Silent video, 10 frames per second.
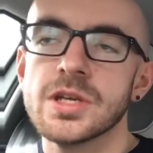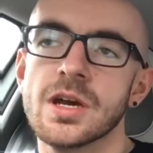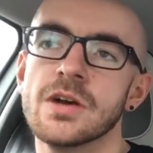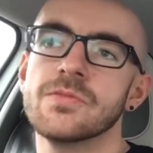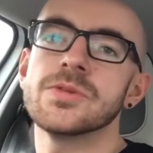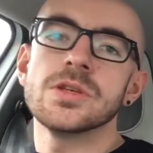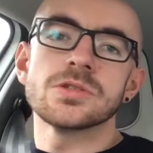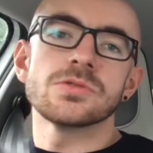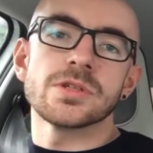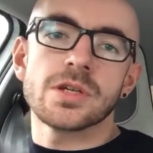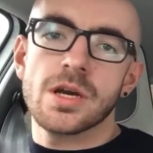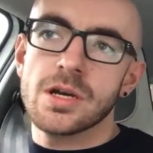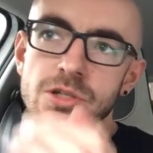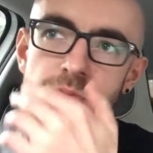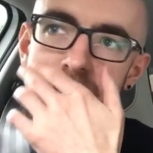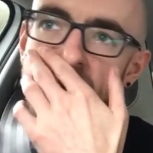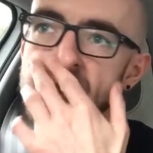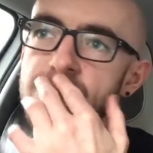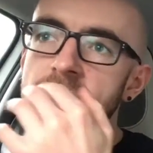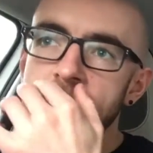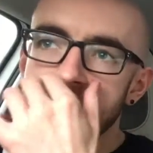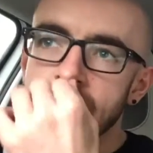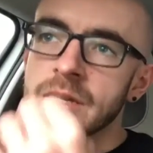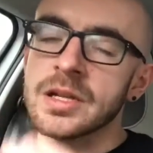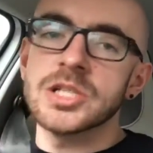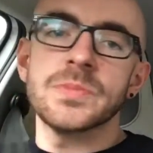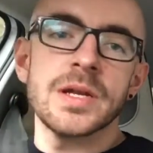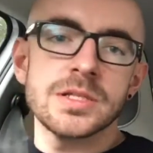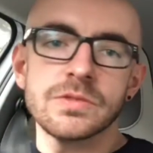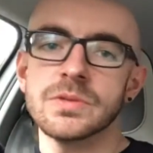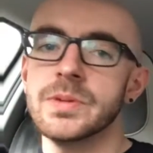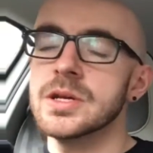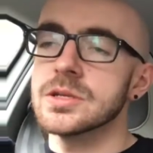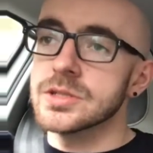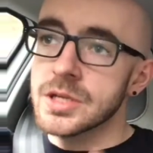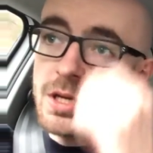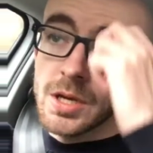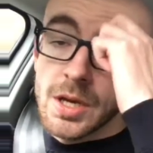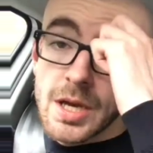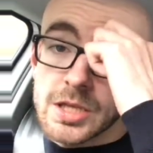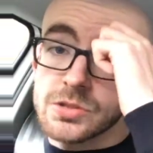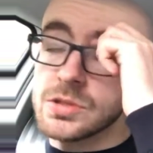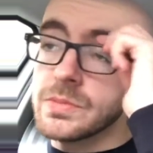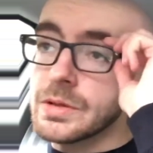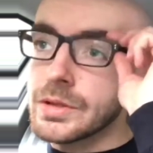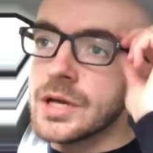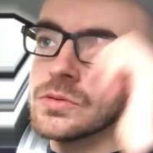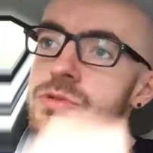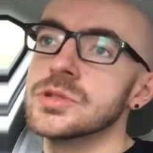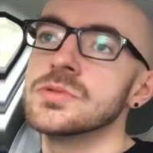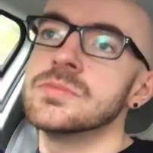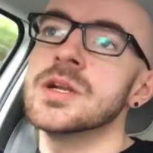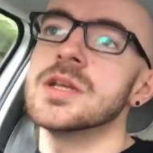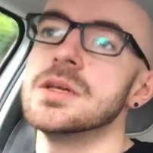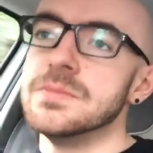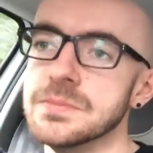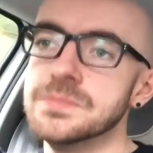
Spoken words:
that you have with these older cars with things breaking and expensive repairs. It's going to be little to no money